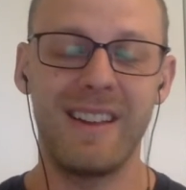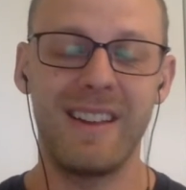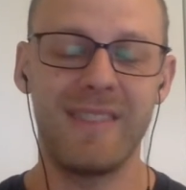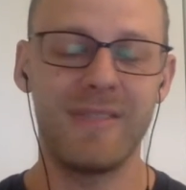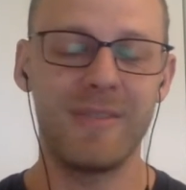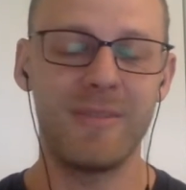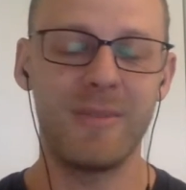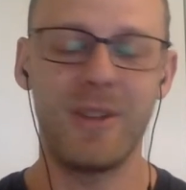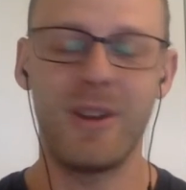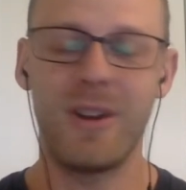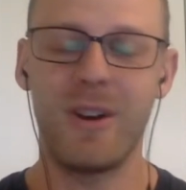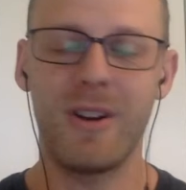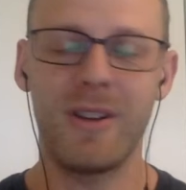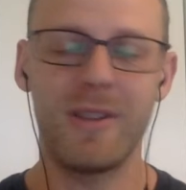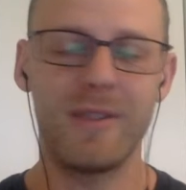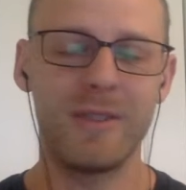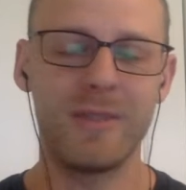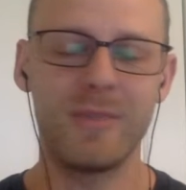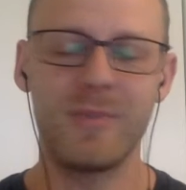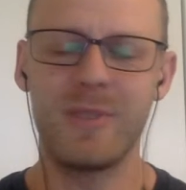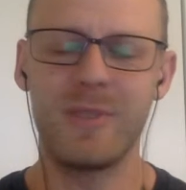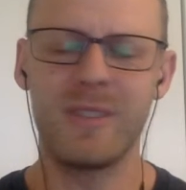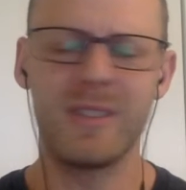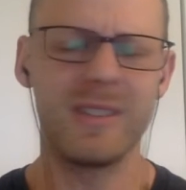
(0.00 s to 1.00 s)
from the
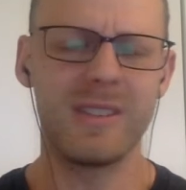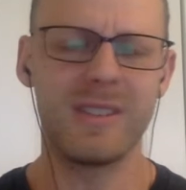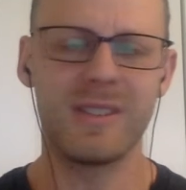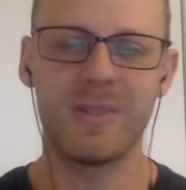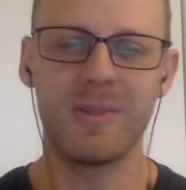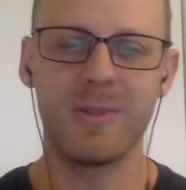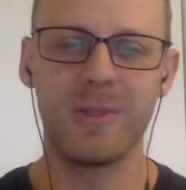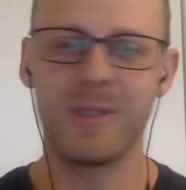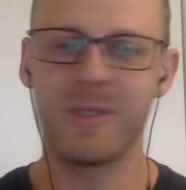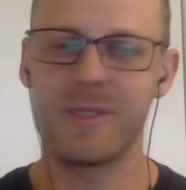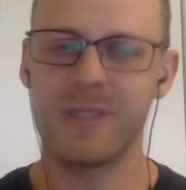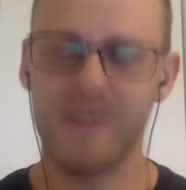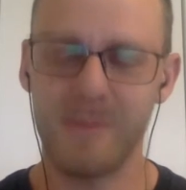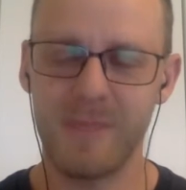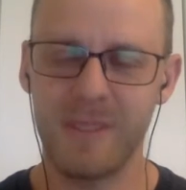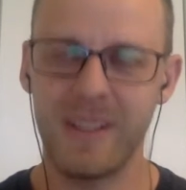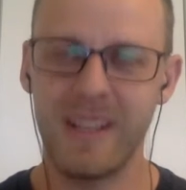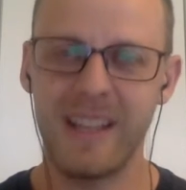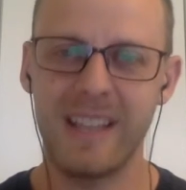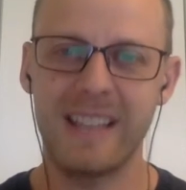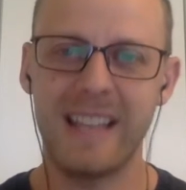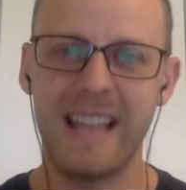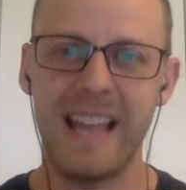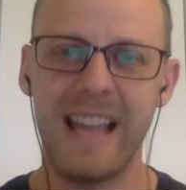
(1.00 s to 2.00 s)
Harvard Business School or something
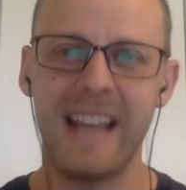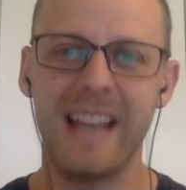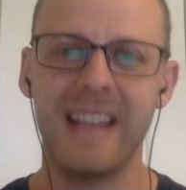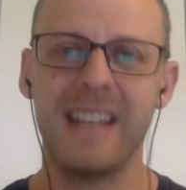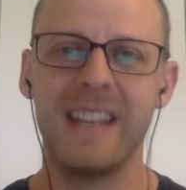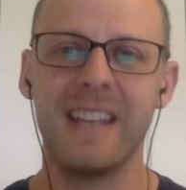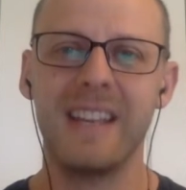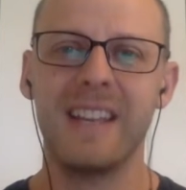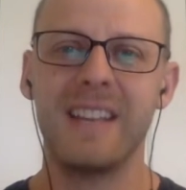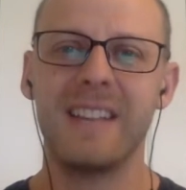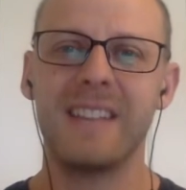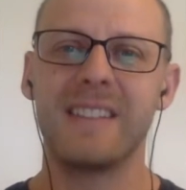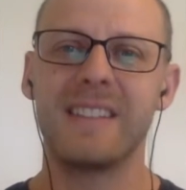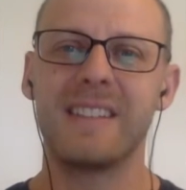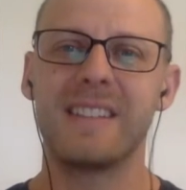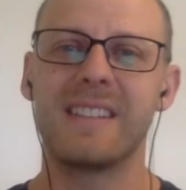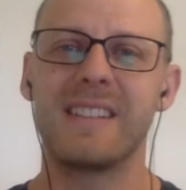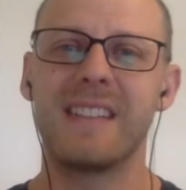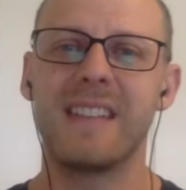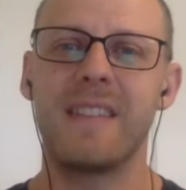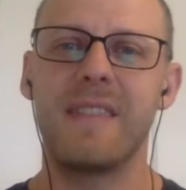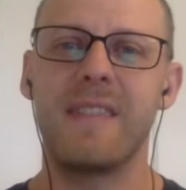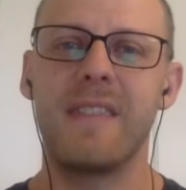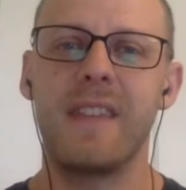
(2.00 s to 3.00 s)
like that that
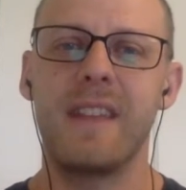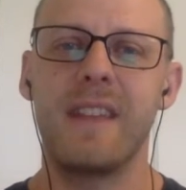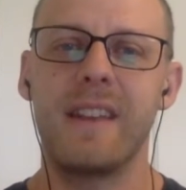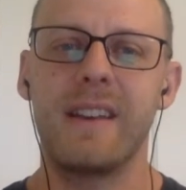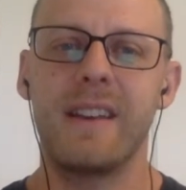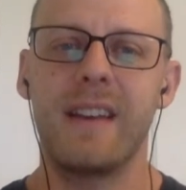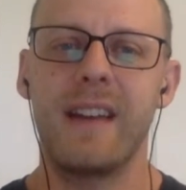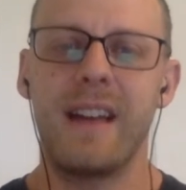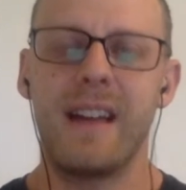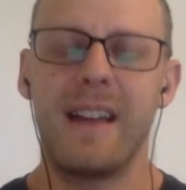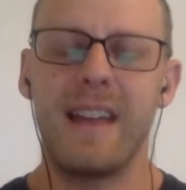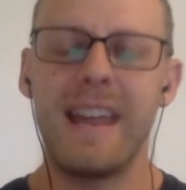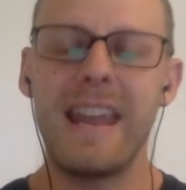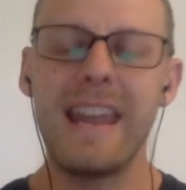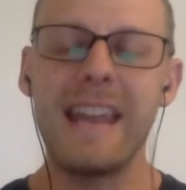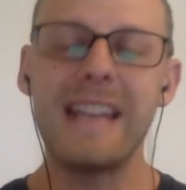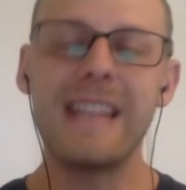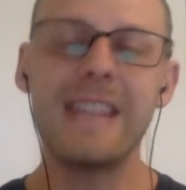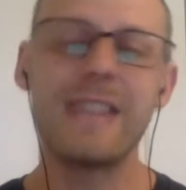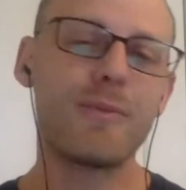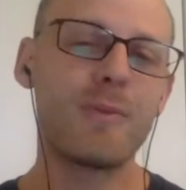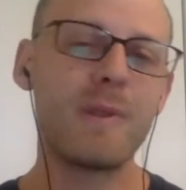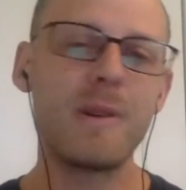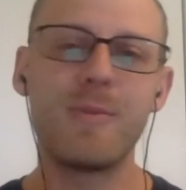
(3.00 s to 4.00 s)
said that
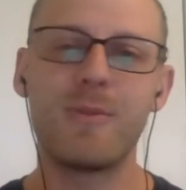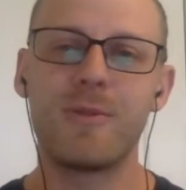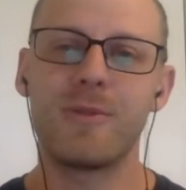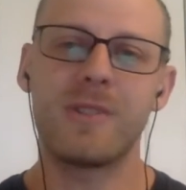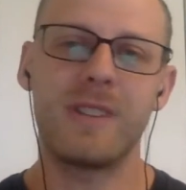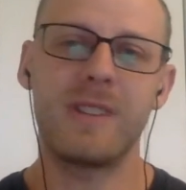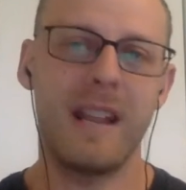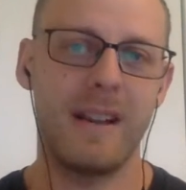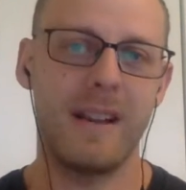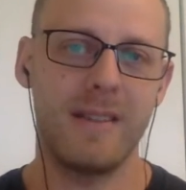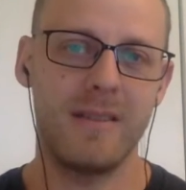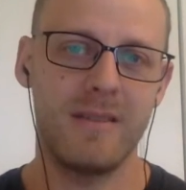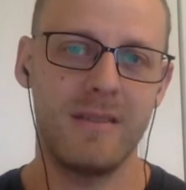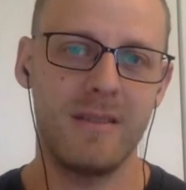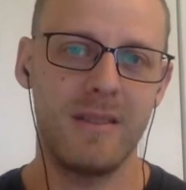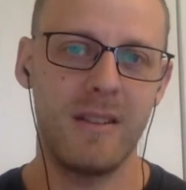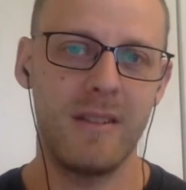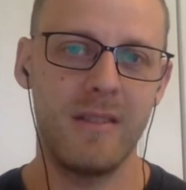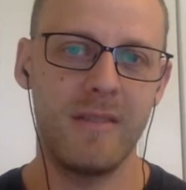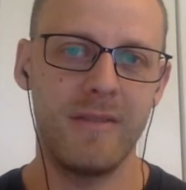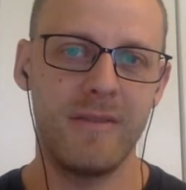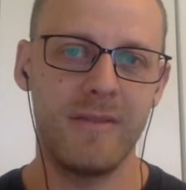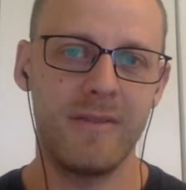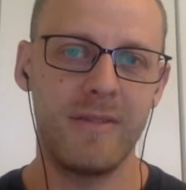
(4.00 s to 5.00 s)
83%
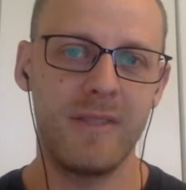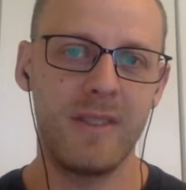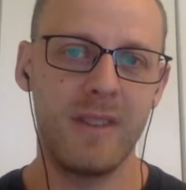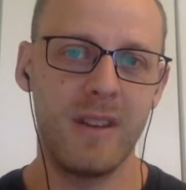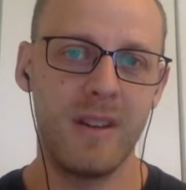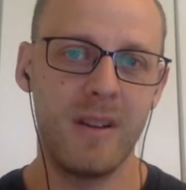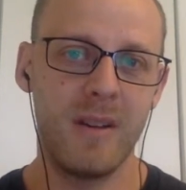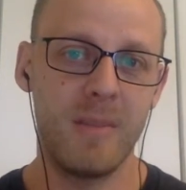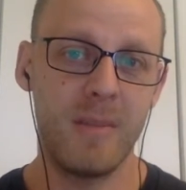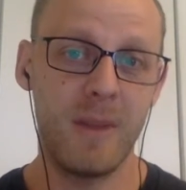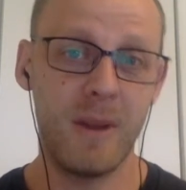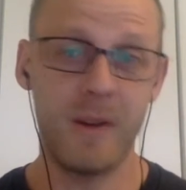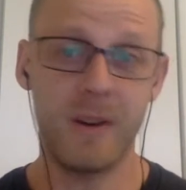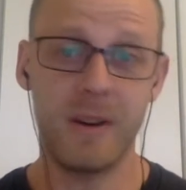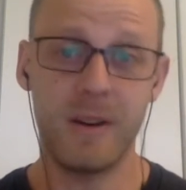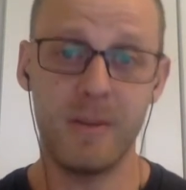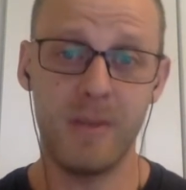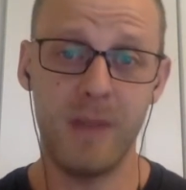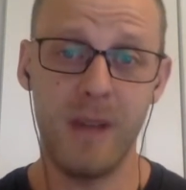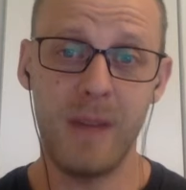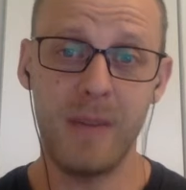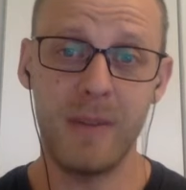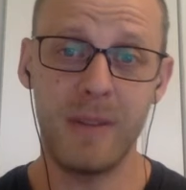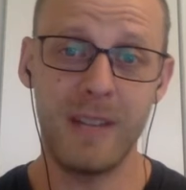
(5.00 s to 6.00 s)
of the
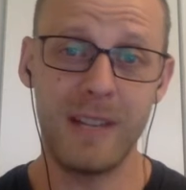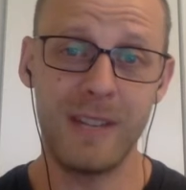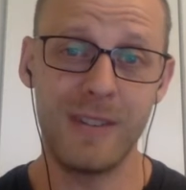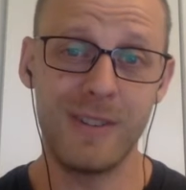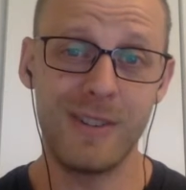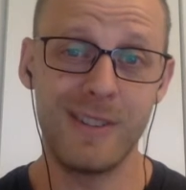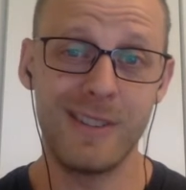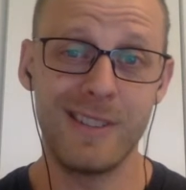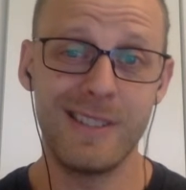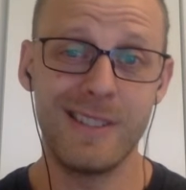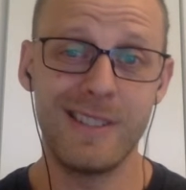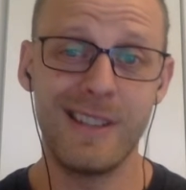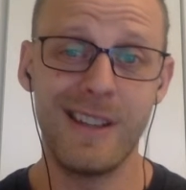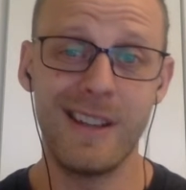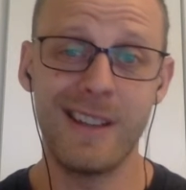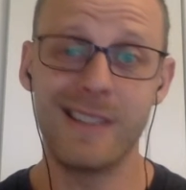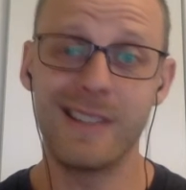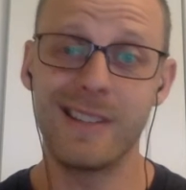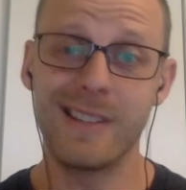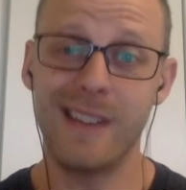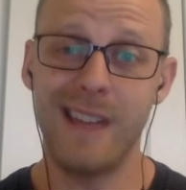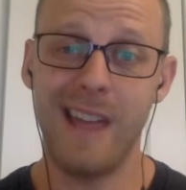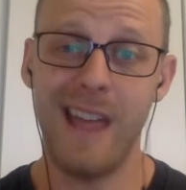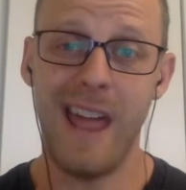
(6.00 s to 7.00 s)
American population
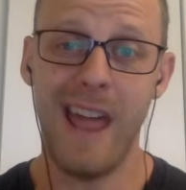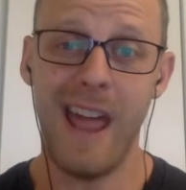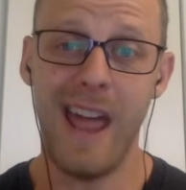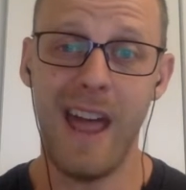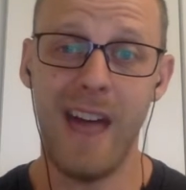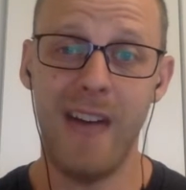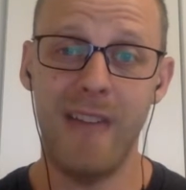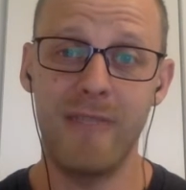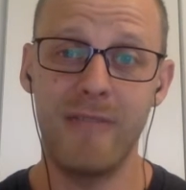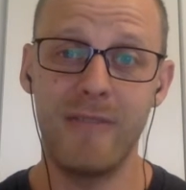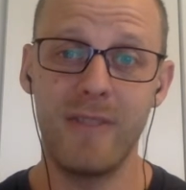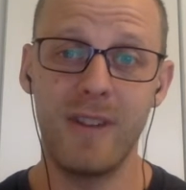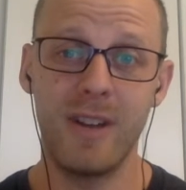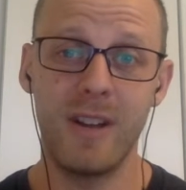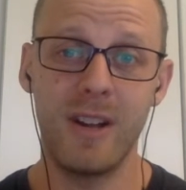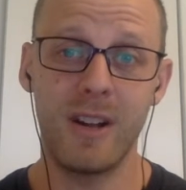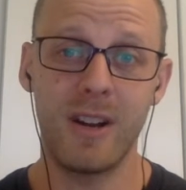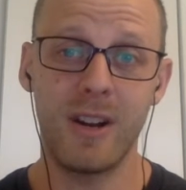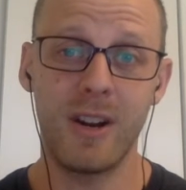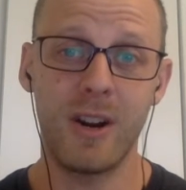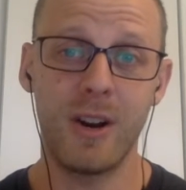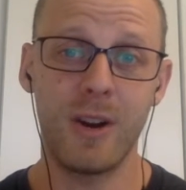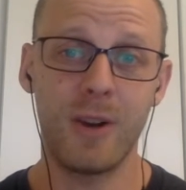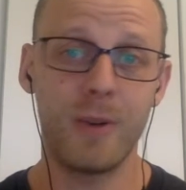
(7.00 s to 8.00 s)
doesn't have a
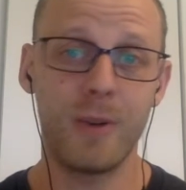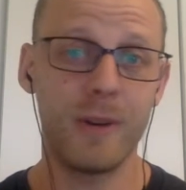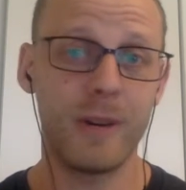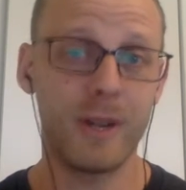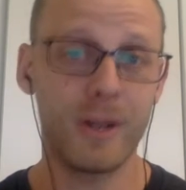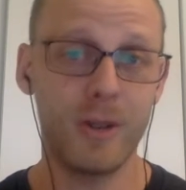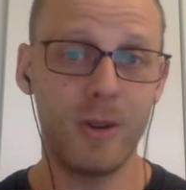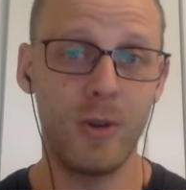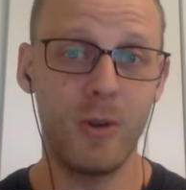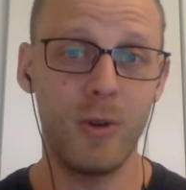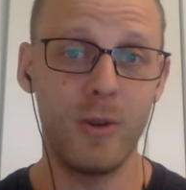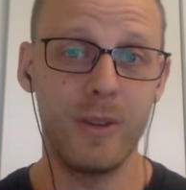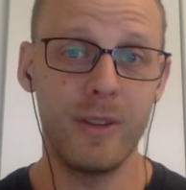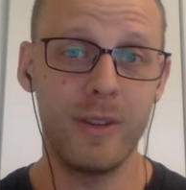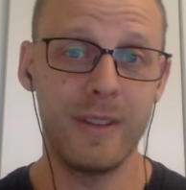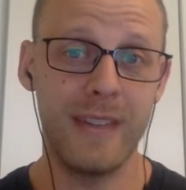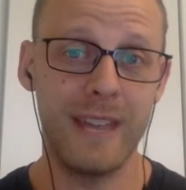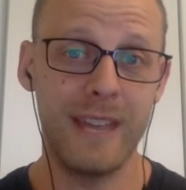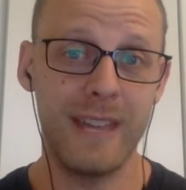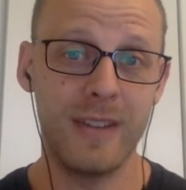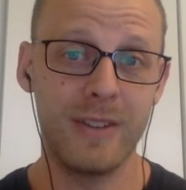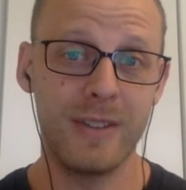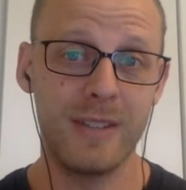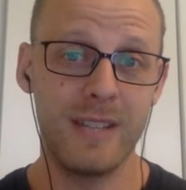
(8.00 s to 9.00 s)
current goal that
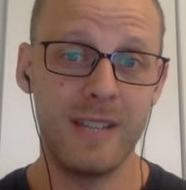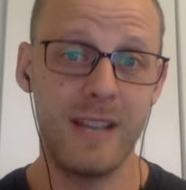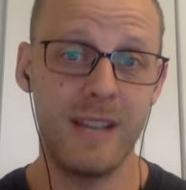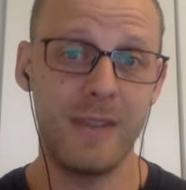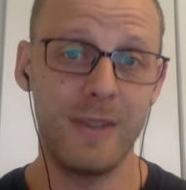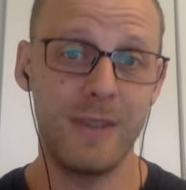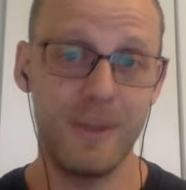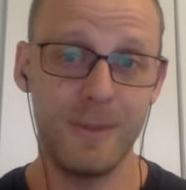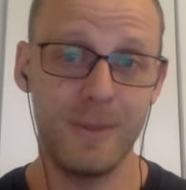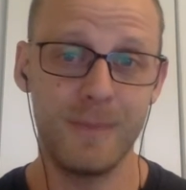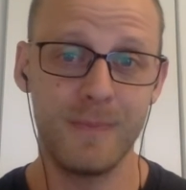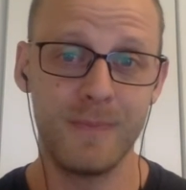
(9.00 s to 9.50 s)
they could tell you.